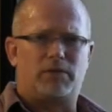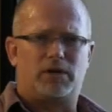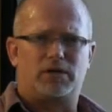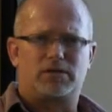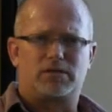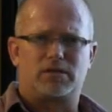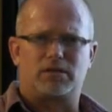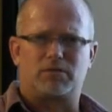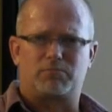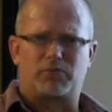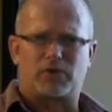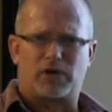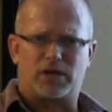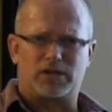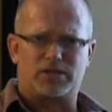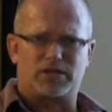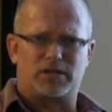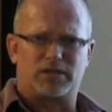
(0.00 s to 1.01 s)
on to the
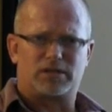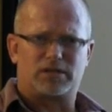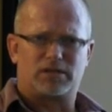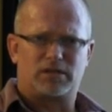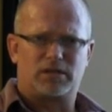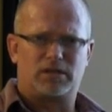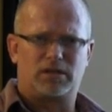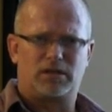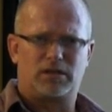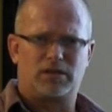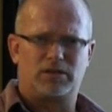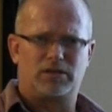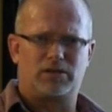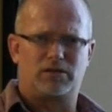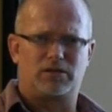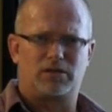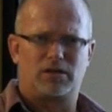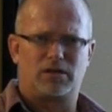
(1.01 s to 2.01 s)
project.
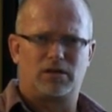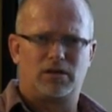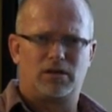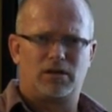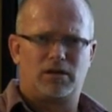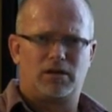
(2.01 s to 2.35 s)
May